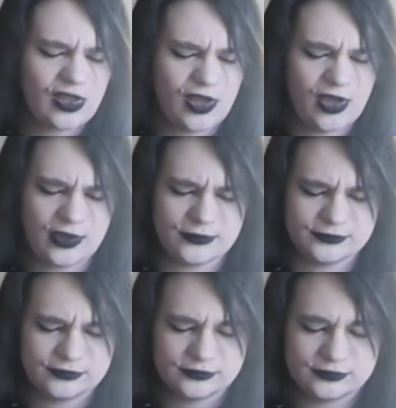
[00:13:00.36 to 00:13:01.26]

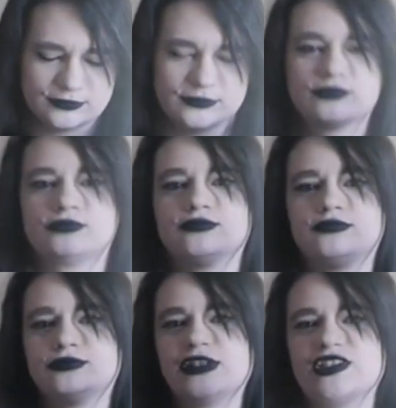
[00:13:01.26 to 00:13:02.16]
Um,
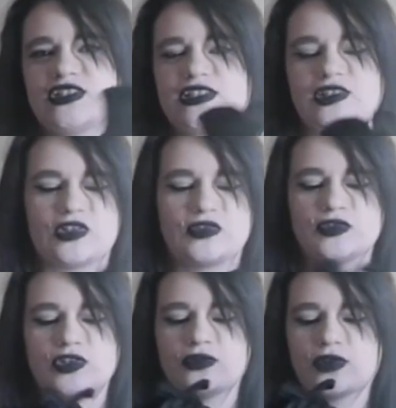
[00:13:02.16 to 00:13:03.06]
you see the glue
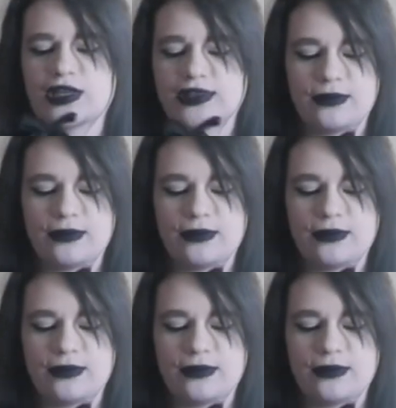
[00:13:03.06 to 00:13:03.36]
too on